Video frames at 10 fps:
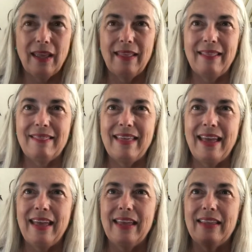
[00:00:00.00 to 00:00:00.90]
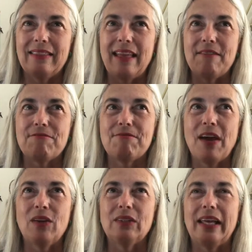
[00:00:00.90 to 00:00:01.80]
They
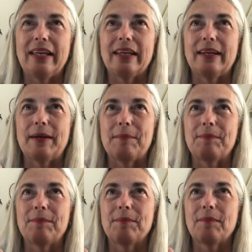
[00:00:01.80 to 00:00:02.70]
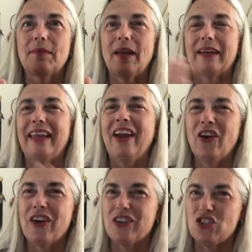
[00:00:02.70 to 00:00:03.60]
felt like a
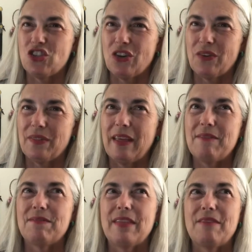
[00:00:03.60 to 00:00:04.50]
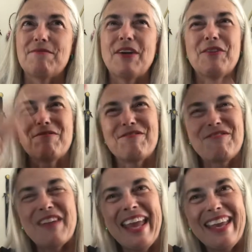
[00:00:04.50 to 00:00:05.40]
caricature. They felt
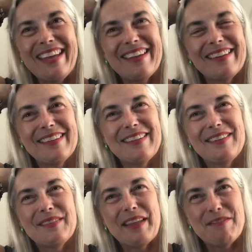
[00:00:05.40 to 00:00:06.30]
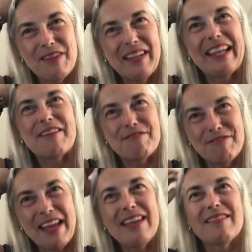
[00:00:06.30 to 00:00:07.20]
fake. They felt like a
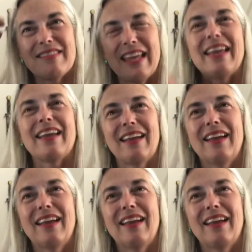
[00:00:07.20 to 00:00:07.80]
fake thing.